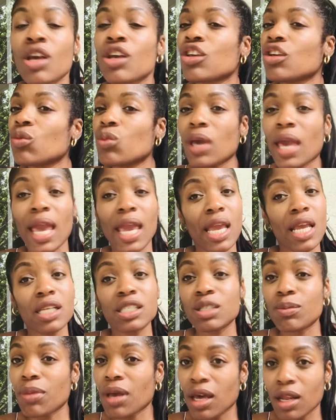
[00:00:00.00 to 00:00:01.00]
You will
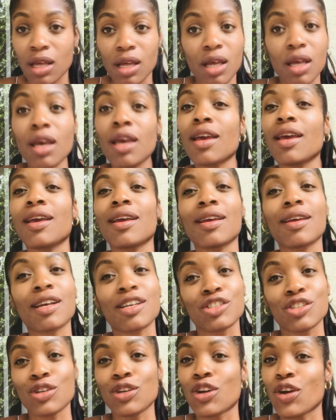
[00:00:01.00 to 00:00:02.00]
age better
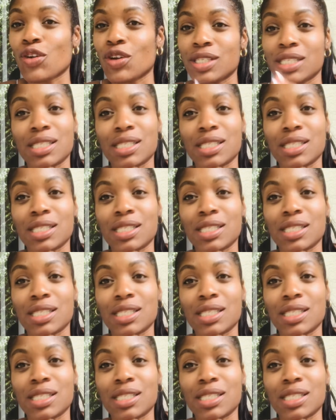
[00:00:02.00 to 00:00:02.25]
because you learning